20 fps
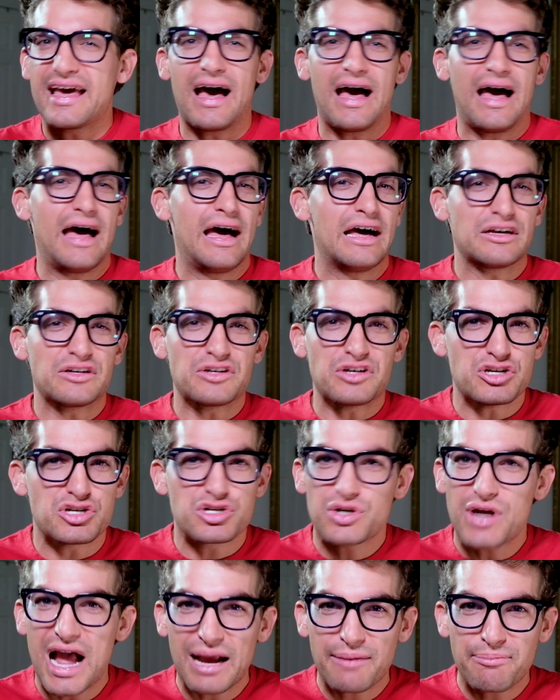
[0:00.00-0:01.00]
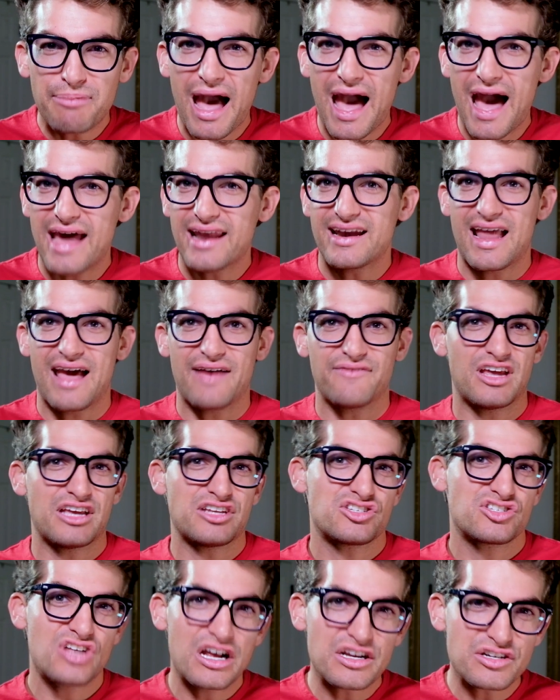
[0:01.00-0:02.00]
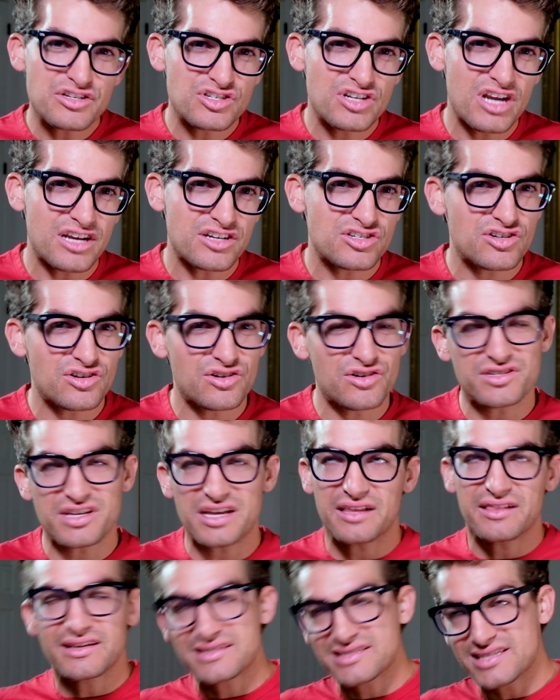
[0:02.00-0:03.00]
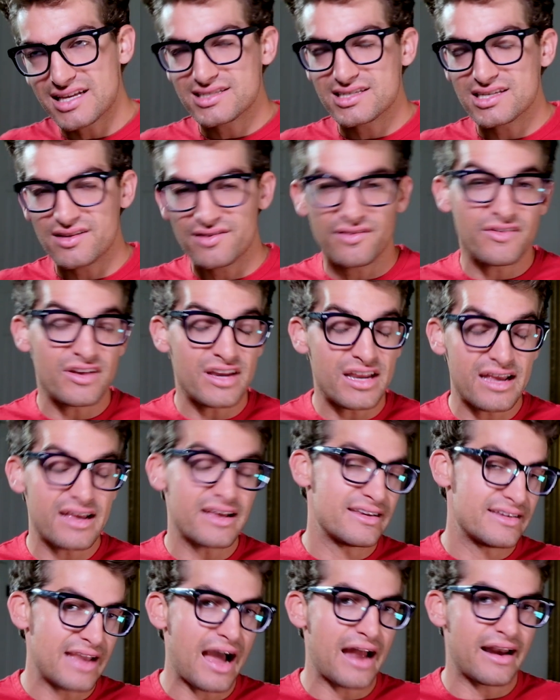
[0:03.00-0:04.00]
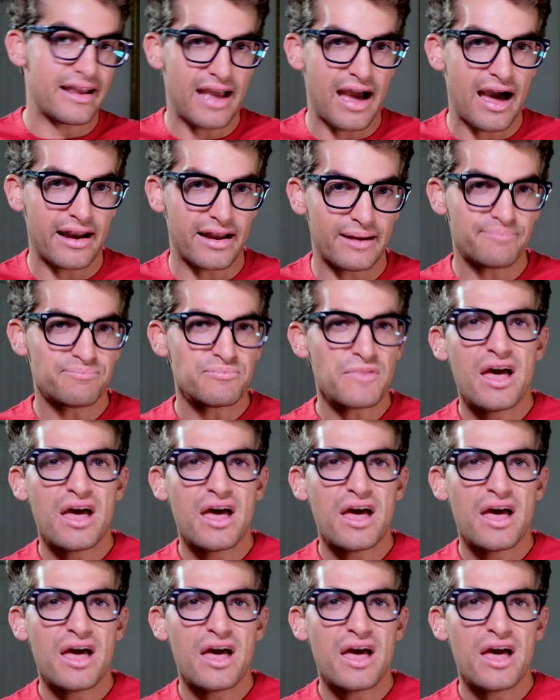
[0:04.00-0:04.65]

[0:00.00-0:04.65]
uh, a good trackpad, and have nice touch gestures and click sensitivity and yada yada.